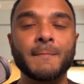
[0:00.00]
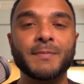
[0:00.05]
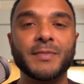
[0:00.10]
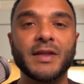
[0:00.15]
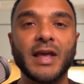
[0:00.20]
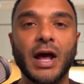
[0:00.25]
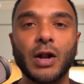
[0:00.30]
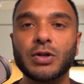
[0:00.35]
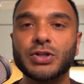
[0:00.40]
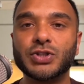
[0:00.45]

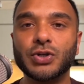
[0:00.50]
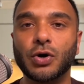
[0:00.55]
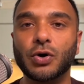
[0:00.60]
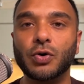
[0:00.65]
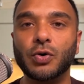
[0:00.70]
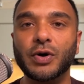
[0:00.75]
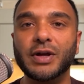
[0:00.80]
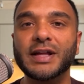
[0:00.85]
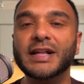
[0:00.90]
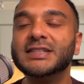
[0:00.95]
And
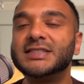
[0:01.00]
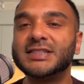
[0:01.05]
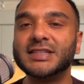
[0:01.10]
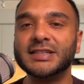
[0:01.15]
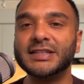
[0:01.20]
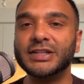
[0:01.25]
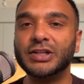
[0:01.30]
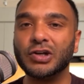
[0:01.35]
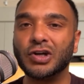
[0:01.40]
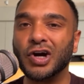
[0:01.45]
so
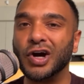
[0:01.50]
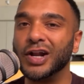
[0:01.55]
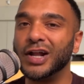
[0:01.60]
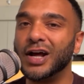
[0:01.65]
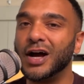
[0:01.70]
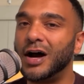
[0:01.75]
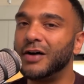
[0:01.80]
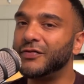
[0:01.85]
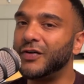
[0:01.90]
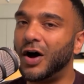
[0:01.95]
instantly you're
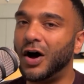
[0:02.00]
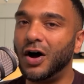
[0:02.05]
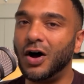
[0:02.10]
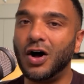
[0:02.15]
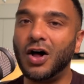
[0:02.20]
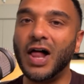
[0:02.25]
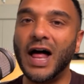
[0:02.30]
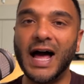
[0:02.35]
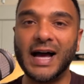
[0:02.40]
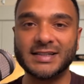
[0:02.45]
cutting off
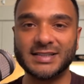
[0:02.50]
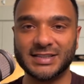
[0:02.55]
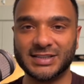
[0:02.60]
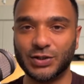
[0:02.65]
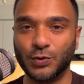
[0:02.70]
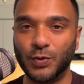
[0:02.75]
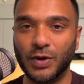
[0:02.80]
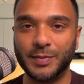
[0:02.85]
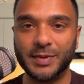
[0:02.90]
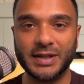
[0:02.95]
all access
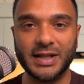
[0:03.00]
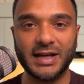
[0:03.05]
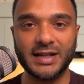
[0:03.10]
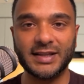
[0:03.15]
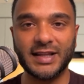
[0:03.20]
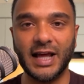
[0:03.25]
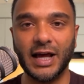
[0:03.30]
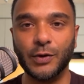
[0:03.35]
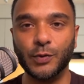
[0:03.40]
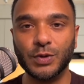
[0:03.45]
to women
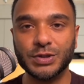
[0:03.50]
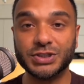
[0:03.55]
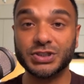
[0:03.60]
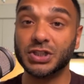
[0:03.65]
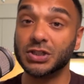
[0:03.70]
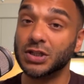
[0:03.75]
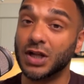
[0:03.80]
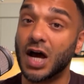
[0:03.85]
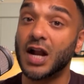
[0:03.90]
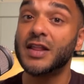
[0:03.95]
like that, which is
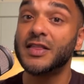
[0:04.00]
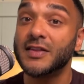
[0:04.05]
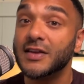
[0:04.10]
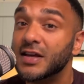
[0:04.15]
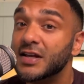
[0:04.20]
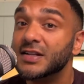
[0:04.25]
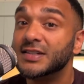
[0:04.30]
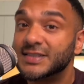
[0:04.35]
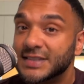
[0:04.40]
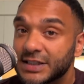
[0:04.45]
a lot of the
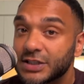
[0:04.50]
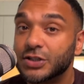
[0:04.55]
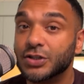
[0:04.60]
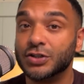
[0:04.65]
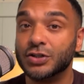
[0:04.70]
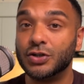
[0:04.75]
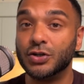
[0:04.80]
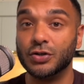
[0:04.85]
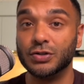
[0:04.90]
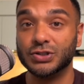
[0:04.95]
innocent
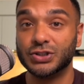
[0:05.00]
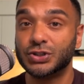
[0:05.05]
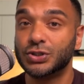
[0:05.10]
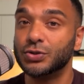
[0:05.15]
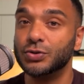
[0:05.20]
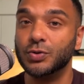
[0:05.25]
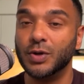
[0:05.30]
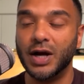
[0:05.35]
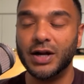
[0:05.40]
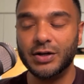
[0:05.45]
good girls
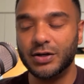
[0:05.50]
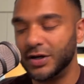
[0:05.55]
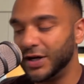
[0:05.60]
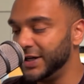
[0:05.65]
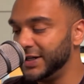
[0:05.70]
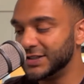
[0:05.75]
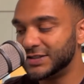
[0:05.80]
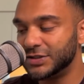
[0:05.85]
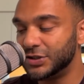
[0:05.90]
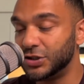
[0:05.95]
too. And
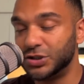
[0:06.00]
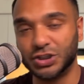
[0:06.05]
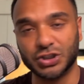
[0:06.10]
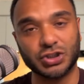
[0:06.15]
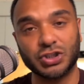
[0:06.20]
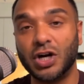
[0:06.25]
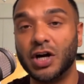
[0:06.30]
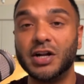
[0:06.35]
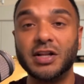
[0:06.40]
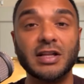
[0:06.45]
you're
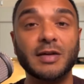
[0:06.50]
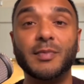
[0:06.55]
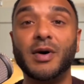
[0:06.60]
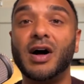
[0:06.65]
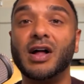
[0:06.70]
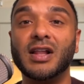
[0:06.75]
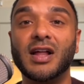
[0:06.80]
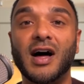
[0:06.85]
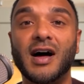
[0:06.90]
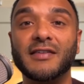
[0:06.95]
just cutting them
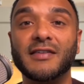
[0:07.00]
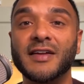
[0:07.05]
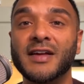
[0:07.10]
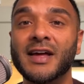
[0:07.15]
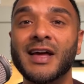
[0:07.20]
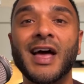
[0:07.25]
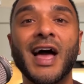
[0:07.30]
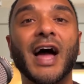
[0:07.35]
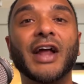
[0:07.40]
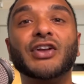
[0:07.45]
all off,
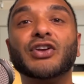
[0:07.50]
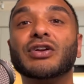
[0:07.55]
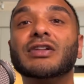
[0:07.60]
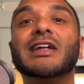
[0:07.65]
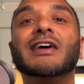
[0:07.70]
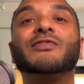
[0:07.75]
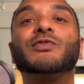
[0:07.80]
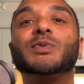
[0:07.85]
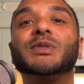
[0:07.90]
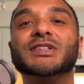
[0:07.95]
and you're
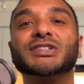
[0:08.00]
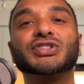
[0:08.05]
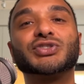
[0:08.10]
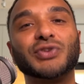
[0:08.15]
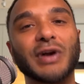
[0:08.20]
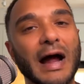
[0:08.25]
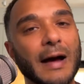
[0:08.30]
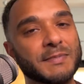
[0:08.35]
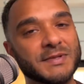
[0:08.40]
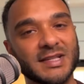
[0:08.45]
left with the
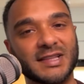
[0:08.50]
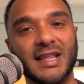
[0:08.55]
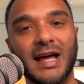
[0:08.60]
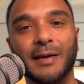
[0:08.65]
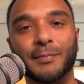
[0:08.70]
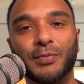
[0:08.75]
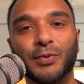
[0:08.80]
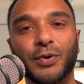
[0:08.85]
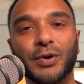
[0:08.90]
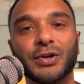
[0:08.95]
scraps at
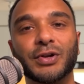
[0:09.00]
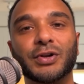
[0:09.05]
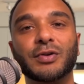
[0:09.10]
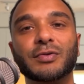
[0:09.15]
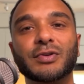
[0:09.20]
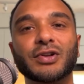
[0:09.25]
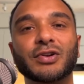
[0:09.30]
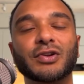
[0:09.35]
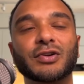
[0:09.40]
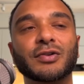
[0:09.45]
that point.
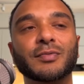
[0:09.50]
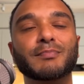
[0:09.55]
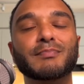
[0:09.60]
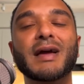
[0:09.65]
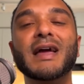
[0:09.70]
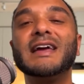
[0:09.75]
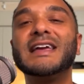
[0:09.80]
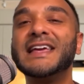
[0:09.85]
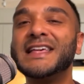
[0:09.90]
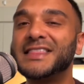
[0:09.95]
You're
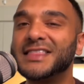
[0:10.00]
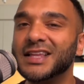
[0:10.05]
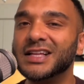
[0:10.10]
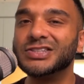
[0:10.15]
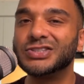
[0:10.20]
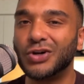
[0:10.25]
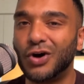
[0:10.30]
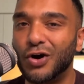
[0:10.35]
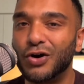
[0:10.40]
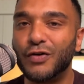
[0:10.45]
making
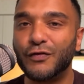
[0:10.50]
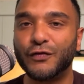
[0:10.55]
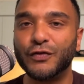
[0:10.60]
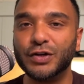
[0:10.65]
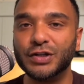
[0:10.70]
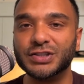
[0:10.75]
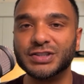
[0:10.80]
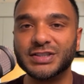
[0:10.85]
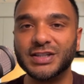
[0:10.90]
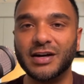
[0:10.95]
things harder for
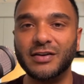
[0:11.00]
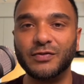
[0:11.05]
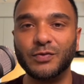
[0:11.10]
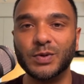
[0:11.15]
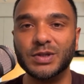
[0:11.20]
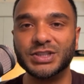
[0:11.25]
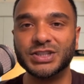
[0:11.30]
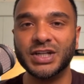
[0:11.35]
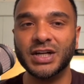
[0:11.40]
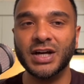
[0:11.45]
yourself,
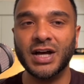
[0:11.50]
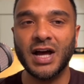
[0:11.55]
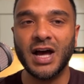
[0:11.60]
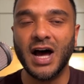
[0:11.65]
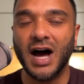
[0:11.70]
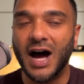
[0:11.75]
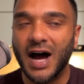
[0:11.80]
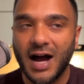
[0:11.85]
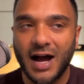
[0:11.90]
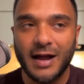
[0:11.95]
which
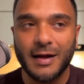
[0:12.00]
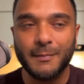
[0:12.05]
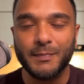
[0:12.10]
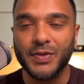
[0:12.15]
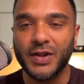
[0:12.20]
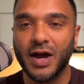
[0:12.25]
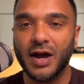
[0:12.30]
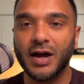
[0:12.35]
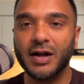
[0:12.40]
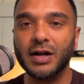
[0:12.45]
I am
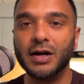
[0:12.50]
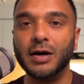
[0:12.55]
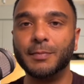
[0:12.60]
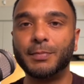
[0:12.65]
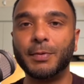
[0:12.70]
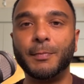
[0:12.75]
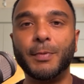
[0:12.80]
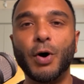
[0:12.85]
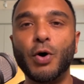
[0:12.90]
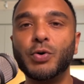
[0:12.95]
not a
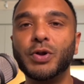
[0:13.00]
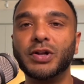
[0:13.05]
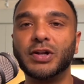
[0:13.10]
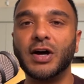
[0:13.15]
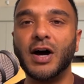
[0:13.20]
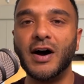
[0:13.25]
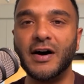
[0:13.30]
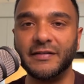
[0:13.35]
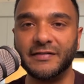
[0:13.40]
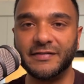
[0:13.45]
proponent
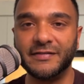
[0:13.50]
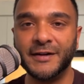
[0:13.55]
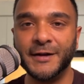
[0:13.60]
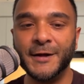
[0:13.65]
of.